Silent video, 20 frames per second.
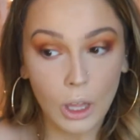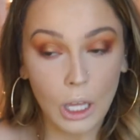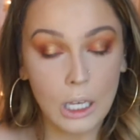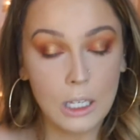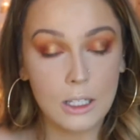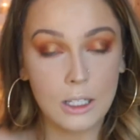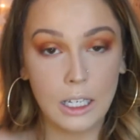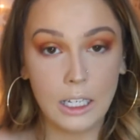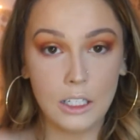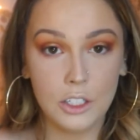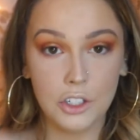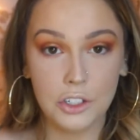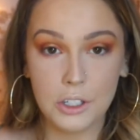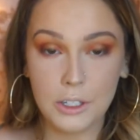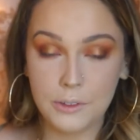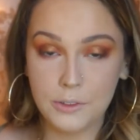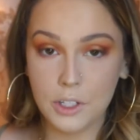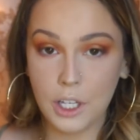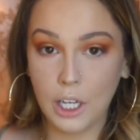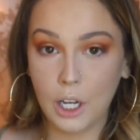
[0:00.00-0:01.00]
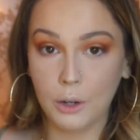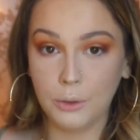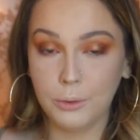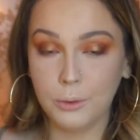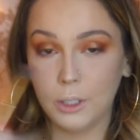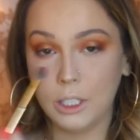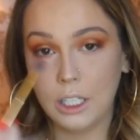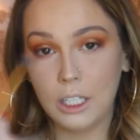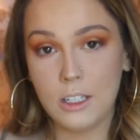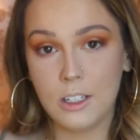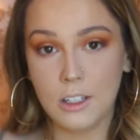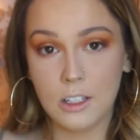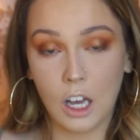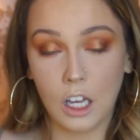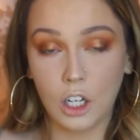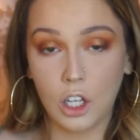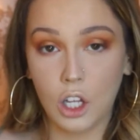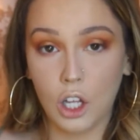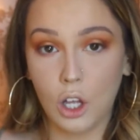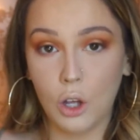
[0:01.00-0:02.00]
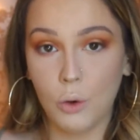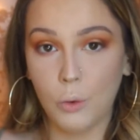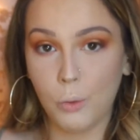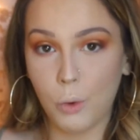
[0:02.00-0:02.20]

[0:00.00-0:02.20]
See, it just gives like a really subtle